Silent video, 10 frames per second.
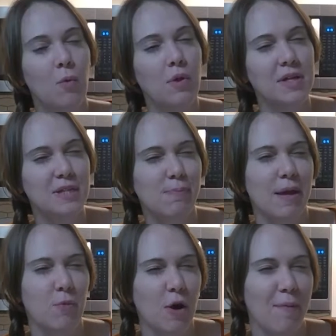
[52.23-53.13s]
We'll
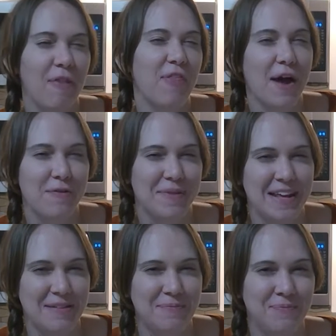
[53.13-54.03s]
explain more about that in a
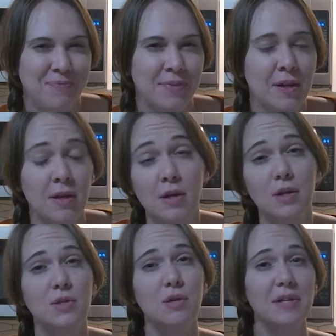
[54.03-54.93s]
minute.
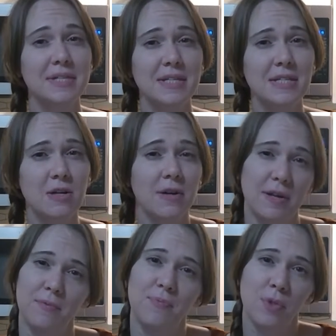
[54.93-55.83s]
So let's get started.
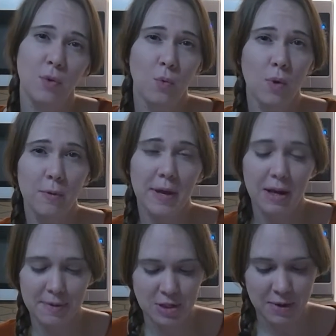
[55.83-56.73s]
What are we
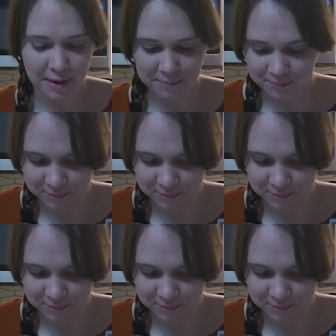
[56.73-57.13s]
going to be doing?